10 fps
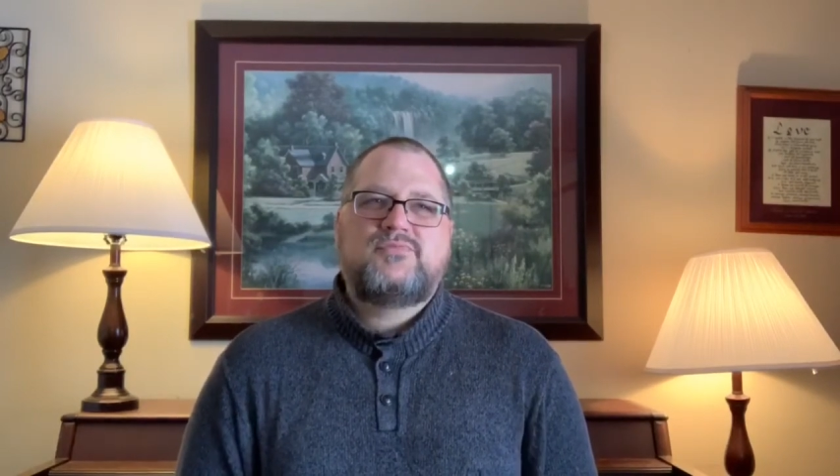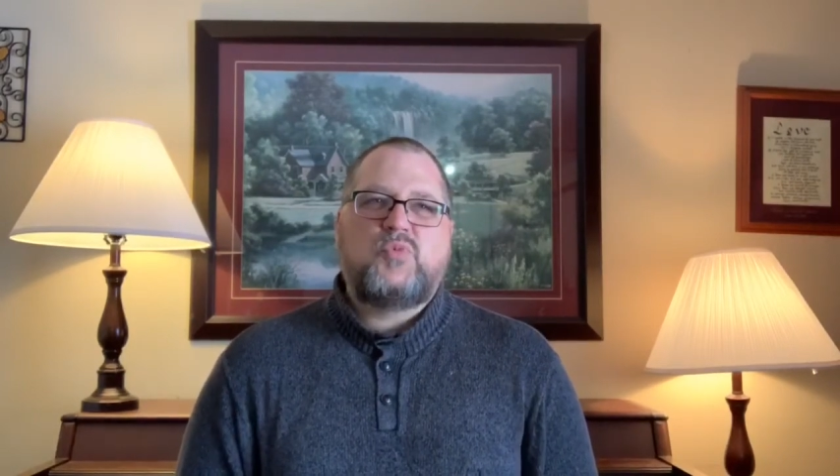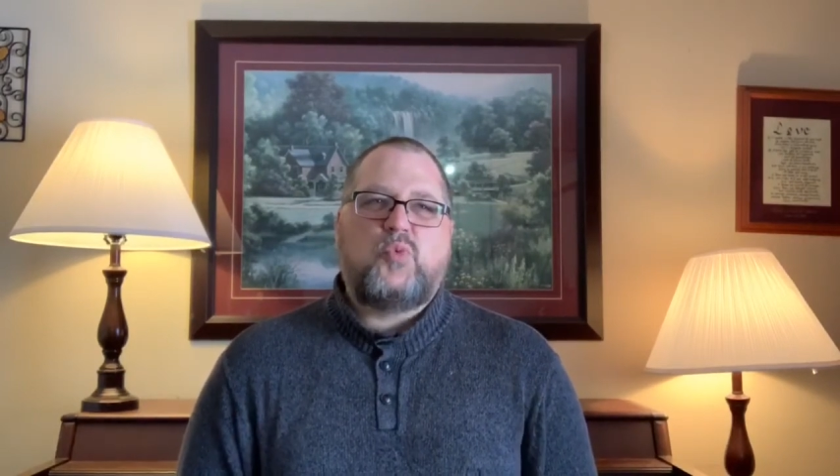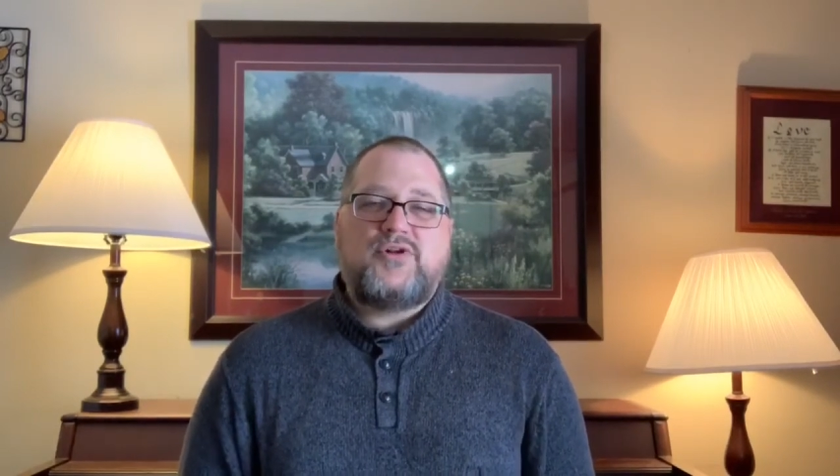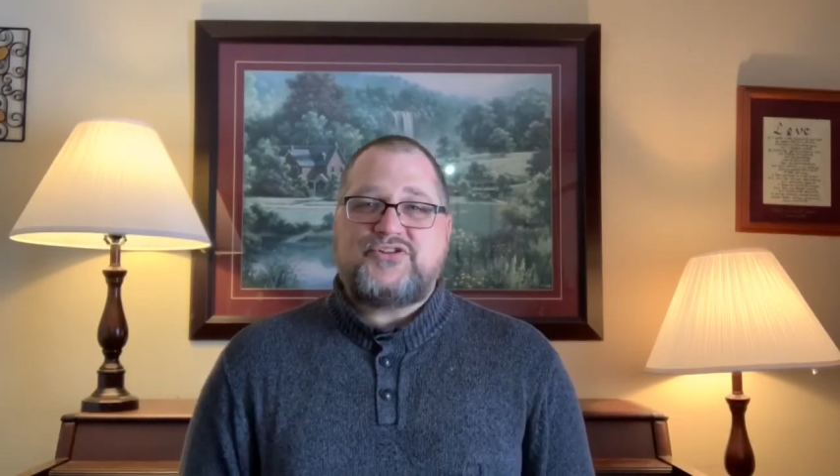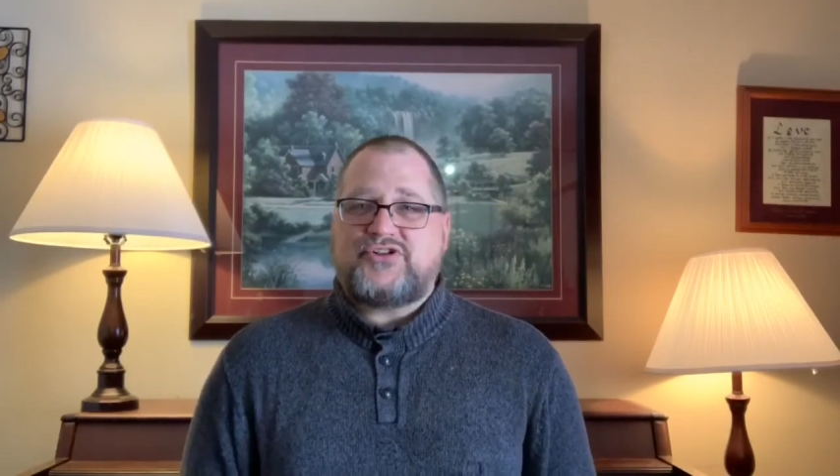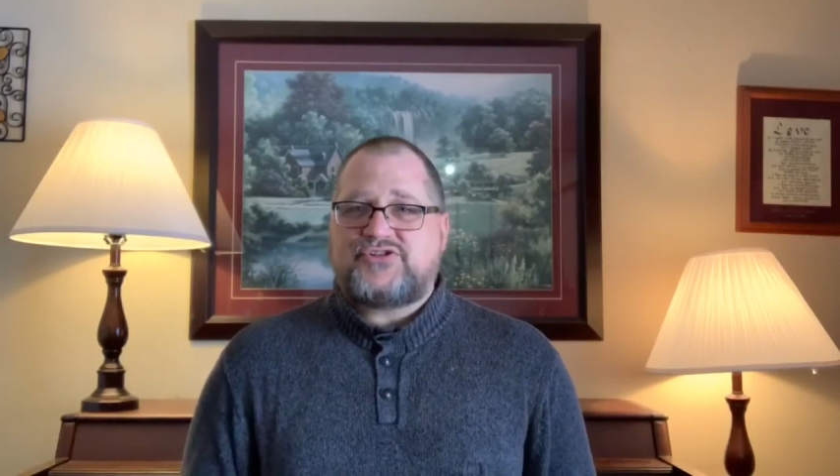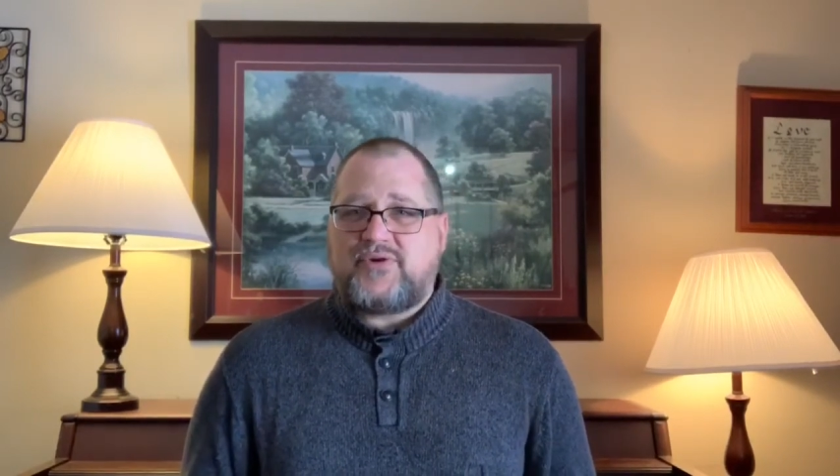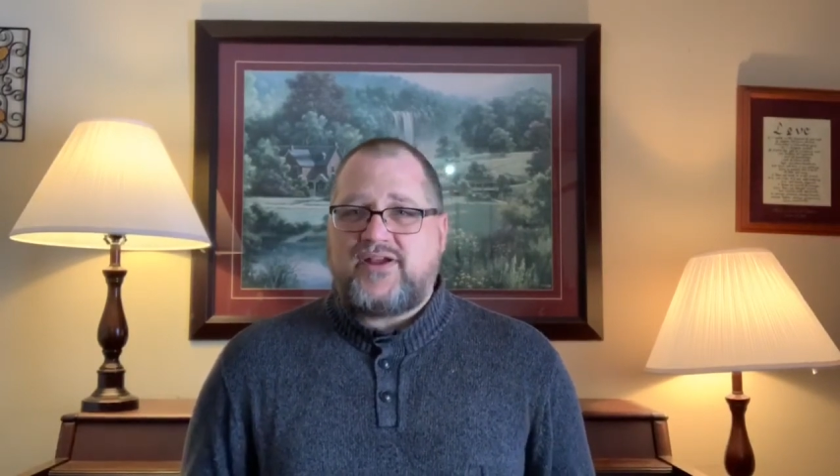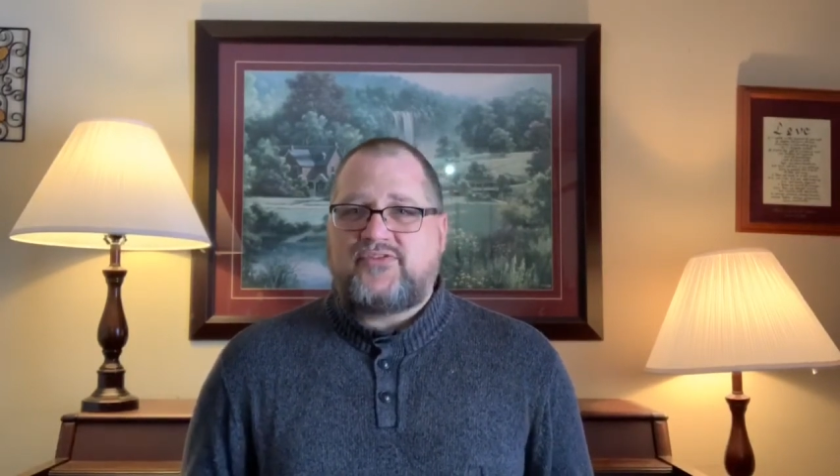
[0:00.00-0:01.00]
what your
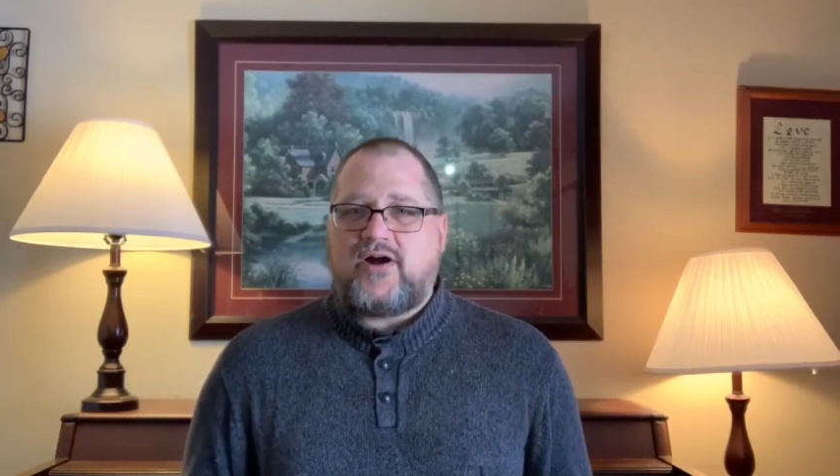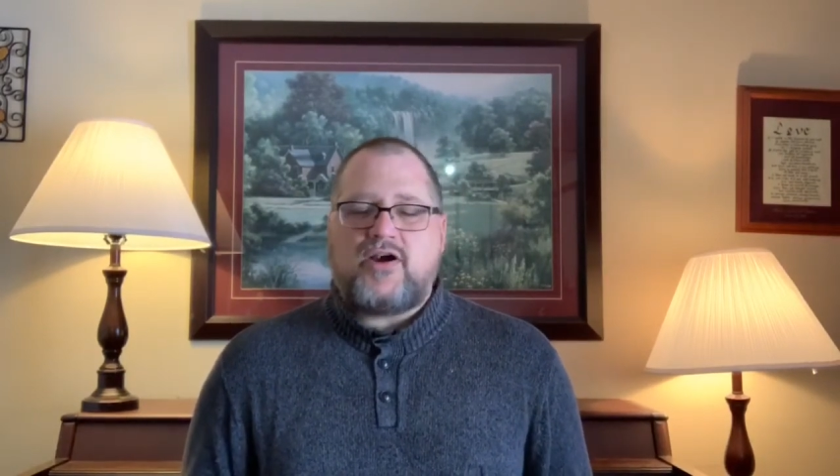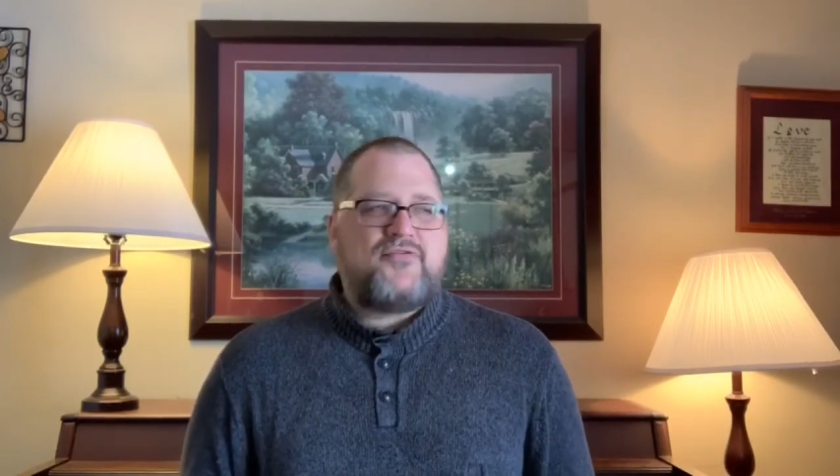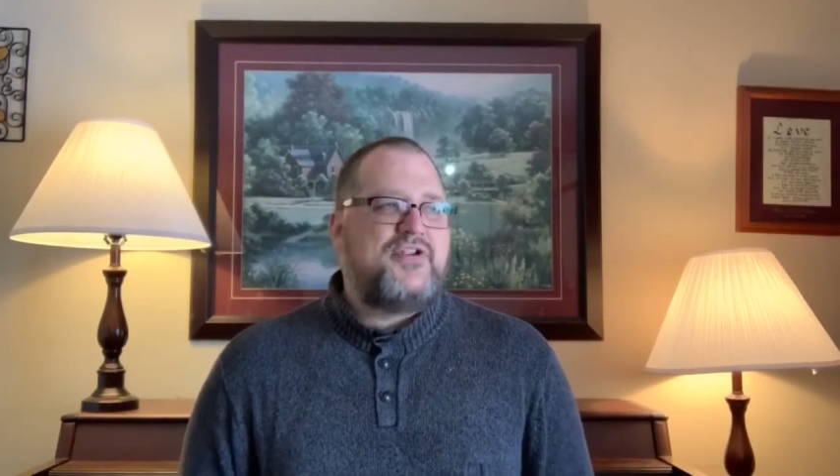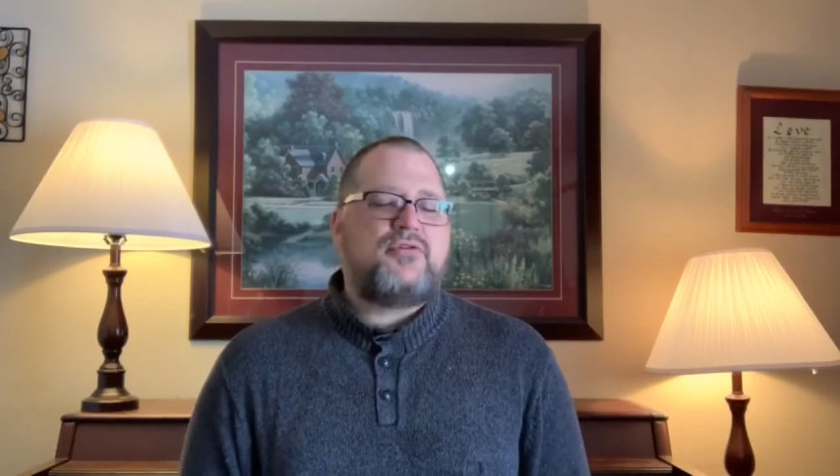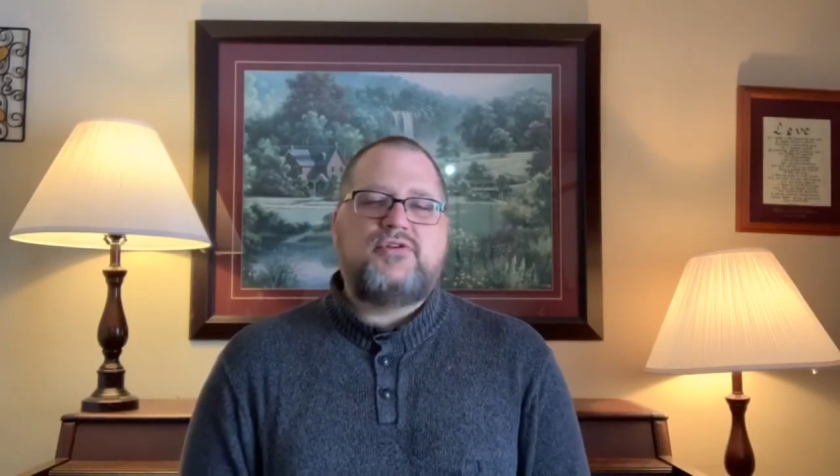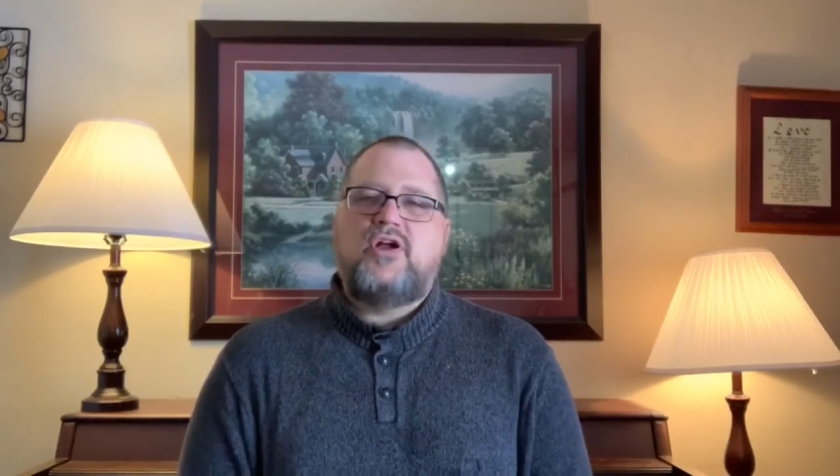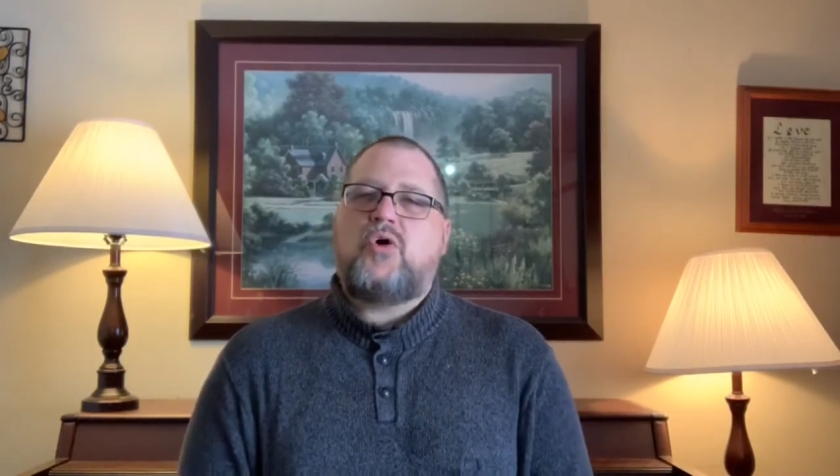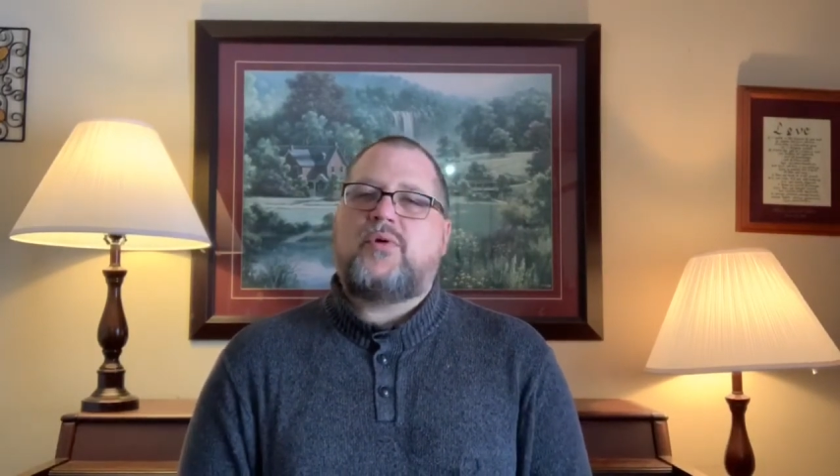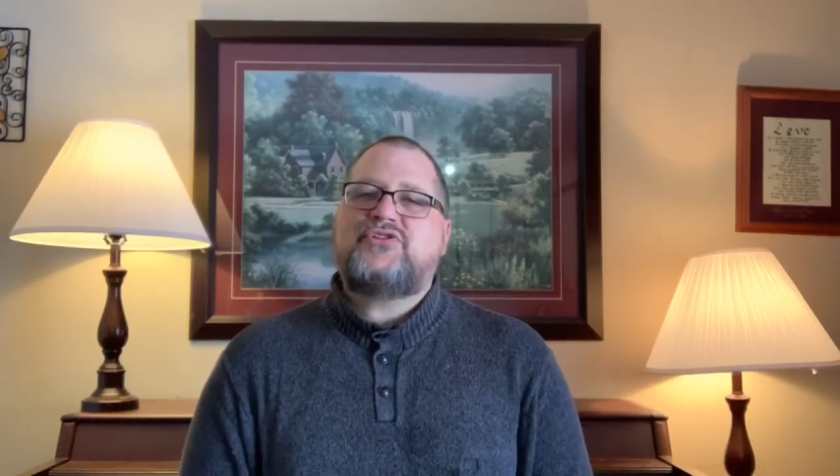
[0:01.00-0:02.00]
strengths are, if you don't
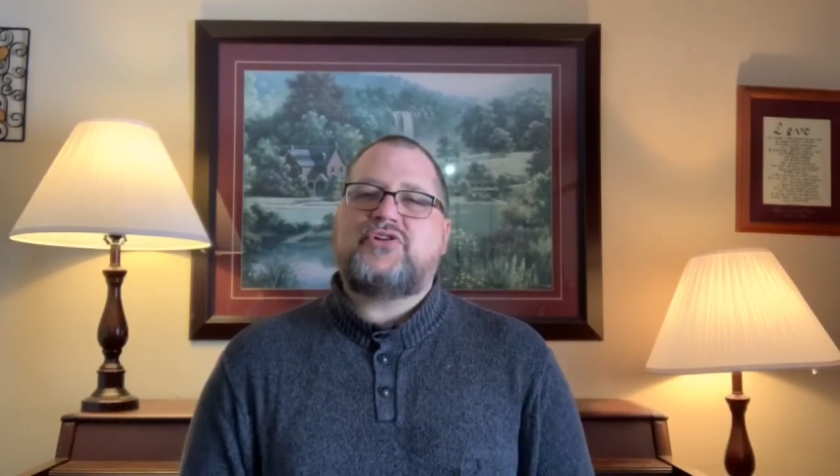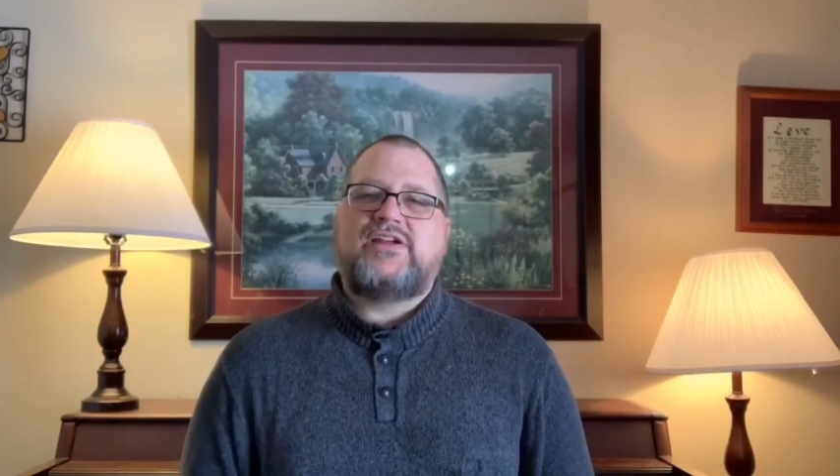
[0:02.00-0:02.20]
know what your